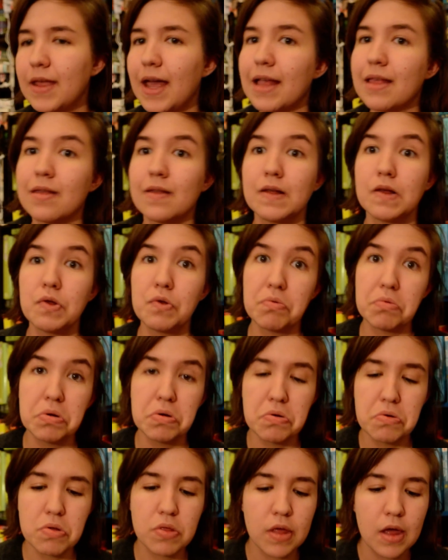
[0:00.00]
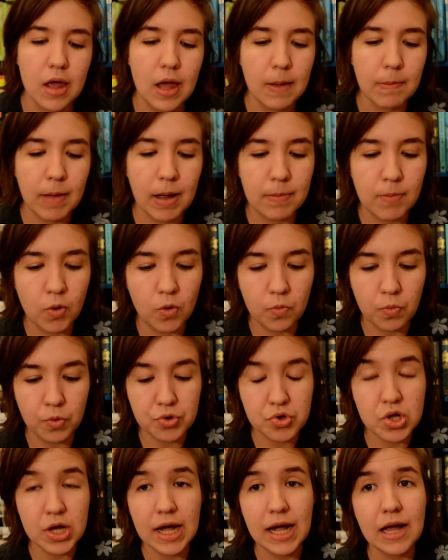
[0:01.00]
That's the truth. My mood will
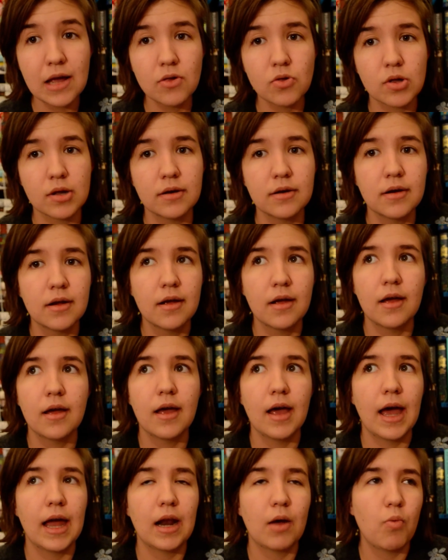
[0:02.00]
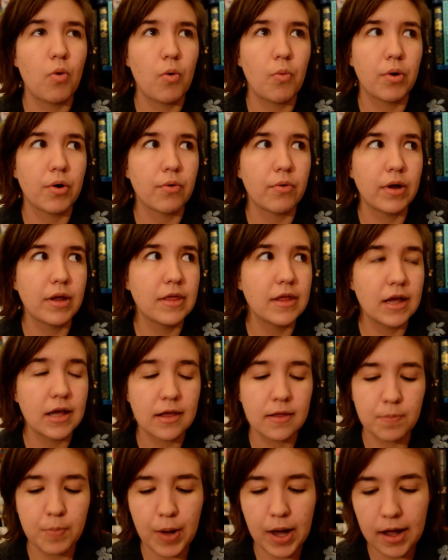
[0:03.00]
change and, and I won't want to read
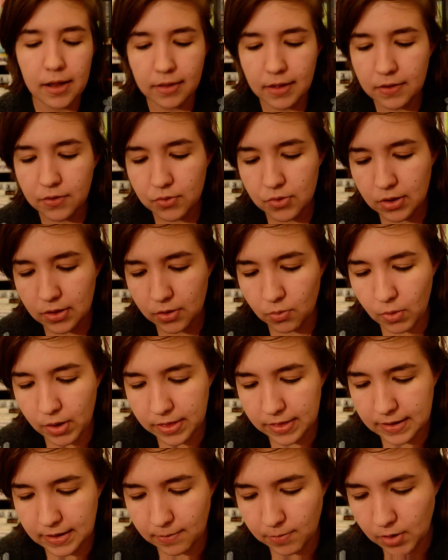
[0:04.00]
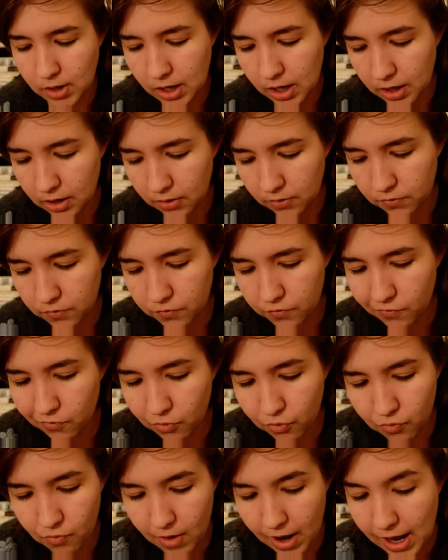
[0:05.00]
these, but these are just the ones that I'm gonna
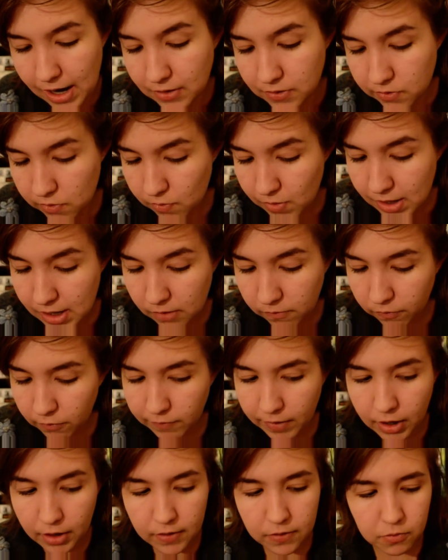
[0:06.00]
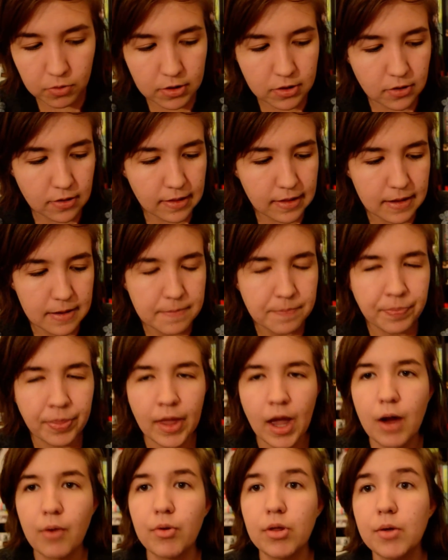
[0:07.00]
try to read for various reasons.
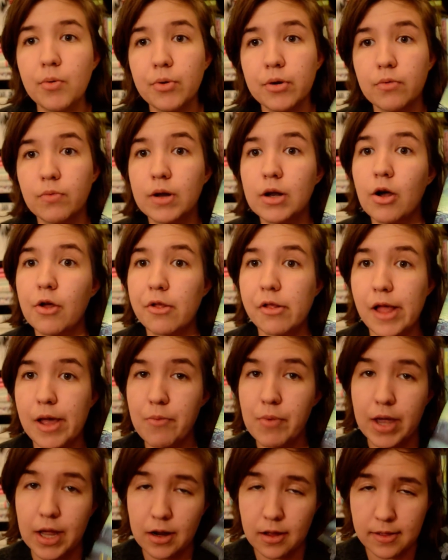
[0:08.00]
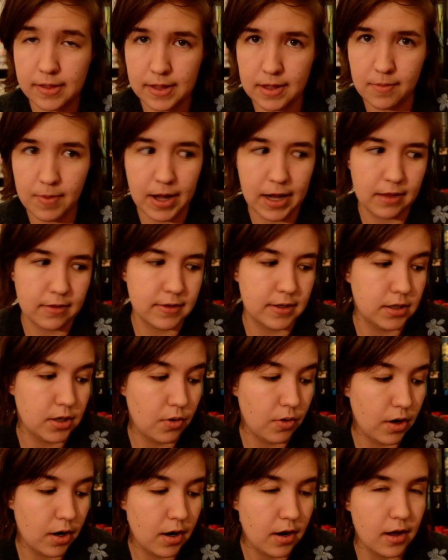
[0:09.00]
I really want to read All the Light We Cannot See by Anthony
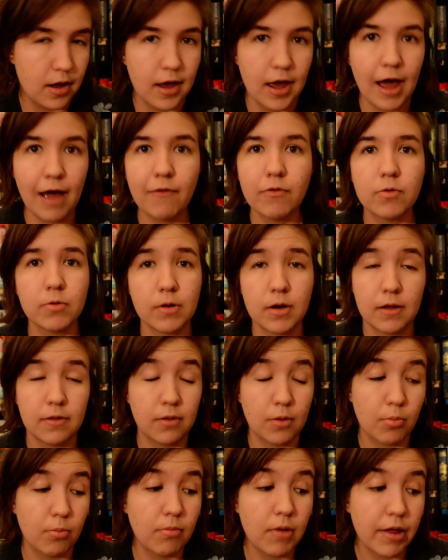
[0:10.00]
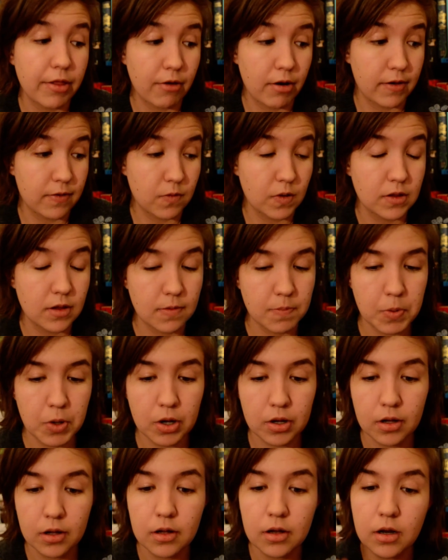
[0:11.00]
Doerr. Everyone and their mother has read this
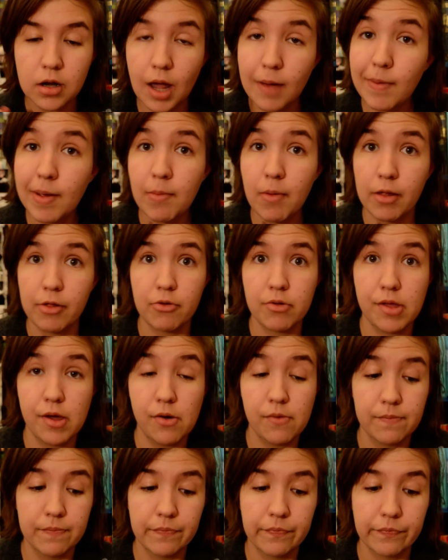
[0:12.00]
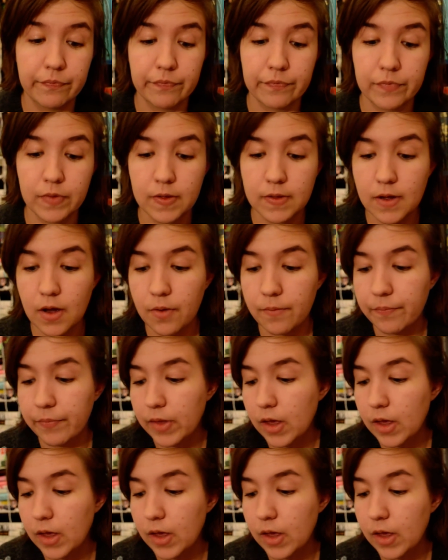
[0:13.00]
book. Not my mother, though. So,